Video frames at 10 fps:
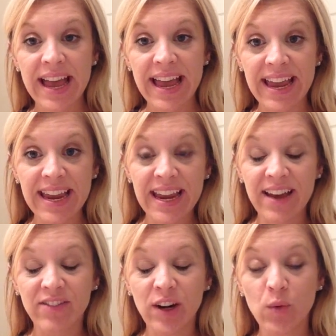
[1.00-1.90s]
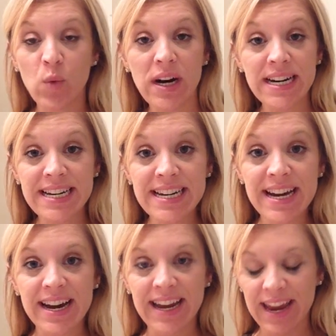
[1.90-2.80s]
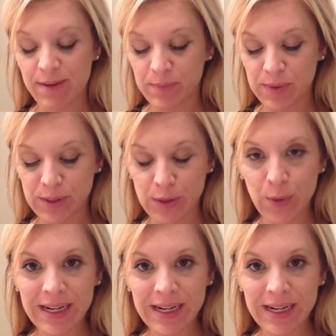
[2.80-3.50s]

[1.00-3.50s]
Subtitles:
Hey everyone, I am so